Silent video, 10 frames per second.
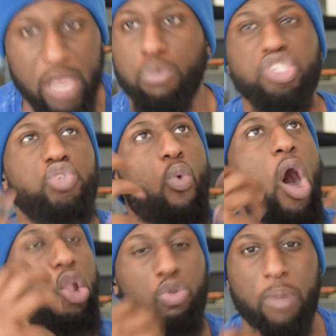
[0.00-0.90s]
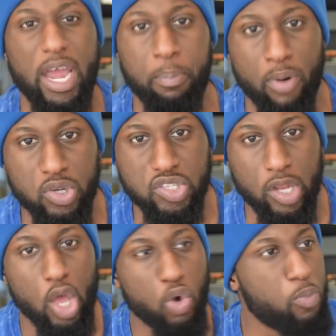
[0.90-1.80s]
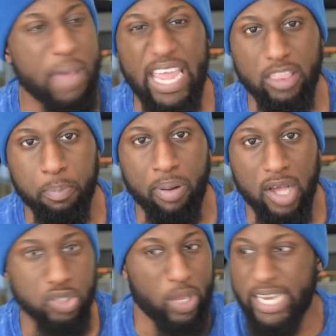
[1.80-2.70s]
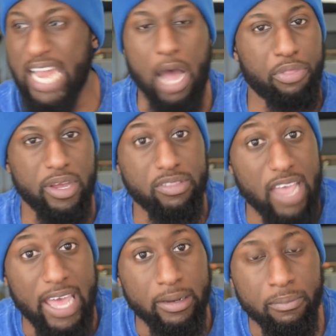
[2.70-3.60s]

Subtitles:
It was swallowed by the person who made the puzzle and now they're dead.